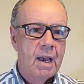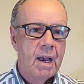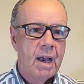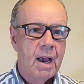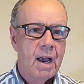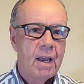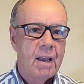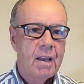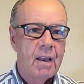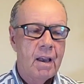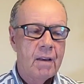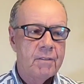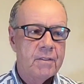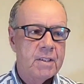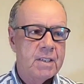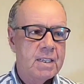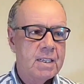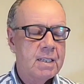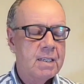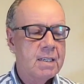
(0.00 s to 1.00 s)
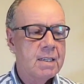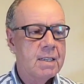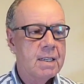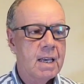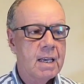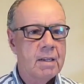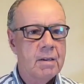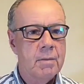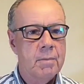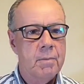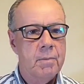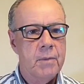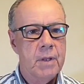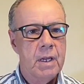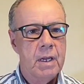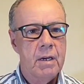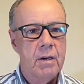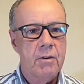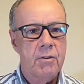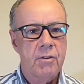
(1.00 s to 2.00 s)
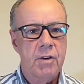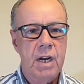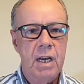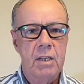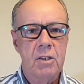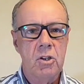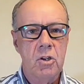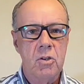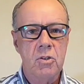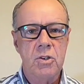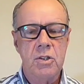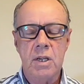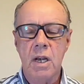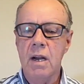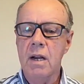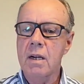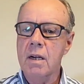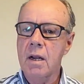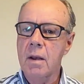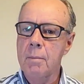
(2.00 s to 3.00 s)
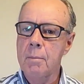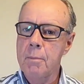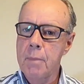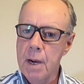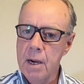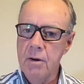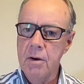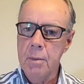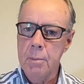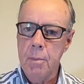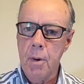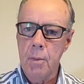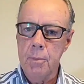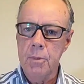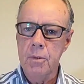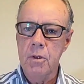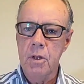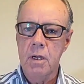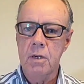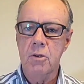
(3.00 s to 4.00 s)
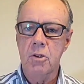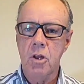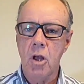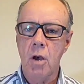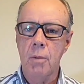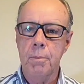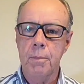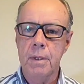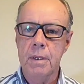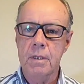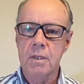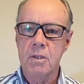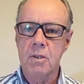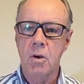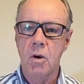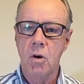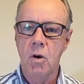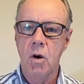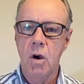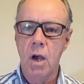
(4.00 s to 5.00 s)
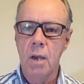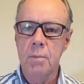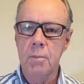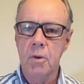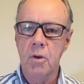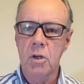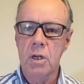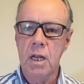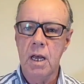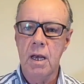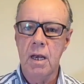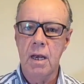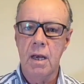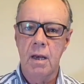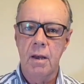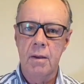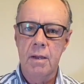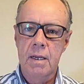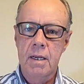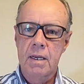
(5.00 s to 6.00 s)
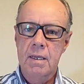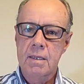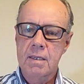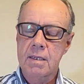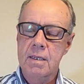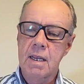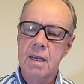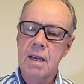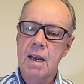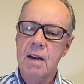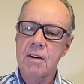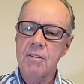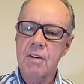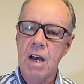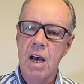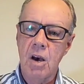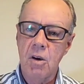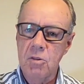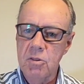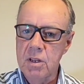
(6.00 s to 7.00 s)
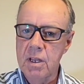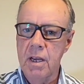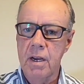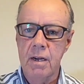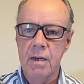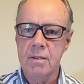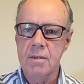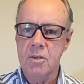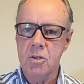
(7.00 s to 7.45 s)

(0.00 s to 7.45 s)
I have seen that radios are a very popular topic, so I'm gonna stick around there.